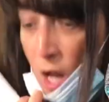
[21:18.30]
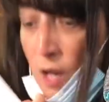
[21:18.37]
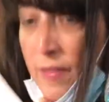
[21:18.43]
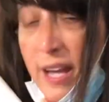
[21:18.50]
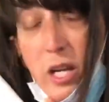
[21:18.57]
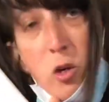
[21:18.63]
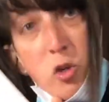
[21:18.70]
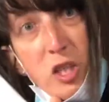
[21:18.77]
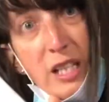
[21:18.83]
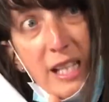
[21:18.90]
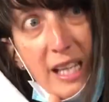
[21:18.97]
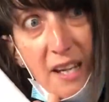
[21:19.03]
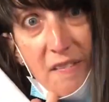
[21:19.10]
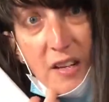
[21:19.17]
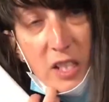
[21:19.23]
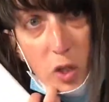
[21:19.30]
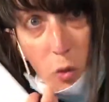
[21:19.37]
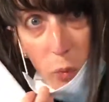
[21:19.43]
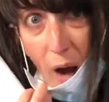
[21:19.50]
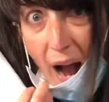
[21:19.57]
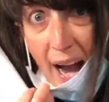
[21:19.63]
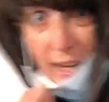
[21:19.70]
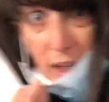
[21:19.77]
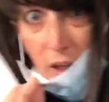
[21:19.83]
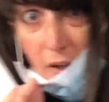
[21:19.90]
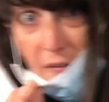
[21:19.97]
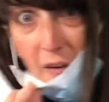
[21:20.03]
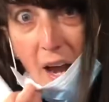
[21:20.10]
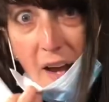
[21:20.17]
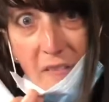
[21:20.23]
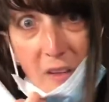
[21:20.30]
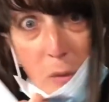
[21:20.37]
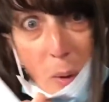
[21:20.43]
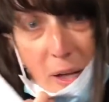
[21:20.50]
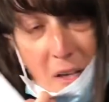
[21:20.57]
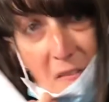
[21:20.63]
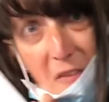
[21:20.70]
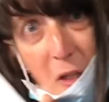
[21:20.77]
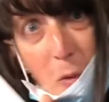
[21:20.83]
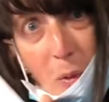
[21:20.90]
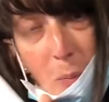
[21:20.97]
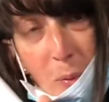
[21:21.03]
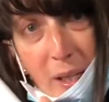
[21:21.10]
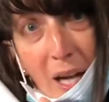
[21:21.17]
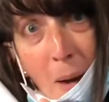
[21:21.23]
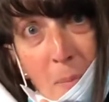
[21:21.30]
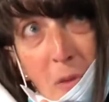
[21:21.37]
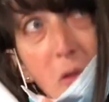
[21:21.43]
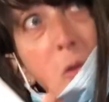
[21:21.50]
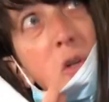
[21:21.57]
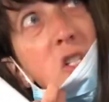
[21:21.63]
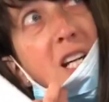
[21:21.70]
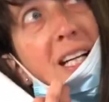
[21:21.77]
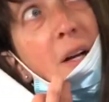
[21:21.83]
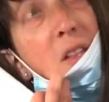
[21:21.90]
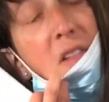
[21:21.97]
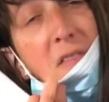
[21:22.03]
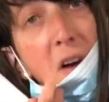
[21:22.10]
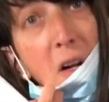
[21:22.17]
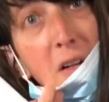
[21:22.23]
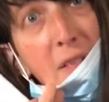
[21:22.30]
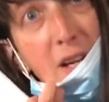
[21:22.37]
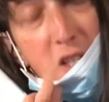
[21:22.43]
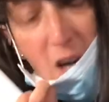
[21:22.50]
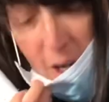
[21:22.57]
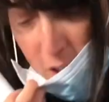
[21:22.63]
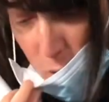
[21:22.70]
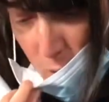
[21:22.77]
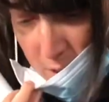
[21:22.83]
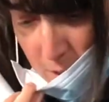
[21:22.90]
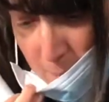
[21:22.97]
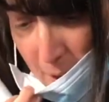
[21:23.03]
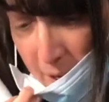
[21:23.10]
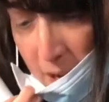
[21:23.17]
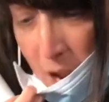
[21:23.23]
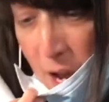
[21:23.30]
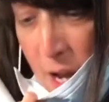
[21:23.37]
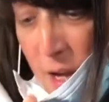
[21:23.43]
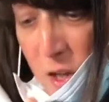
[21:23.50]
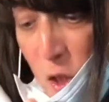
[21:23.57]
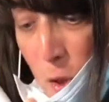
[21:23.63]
they usually give us a rock for every one of you when we come through and check out the vault and they talk to us about it. So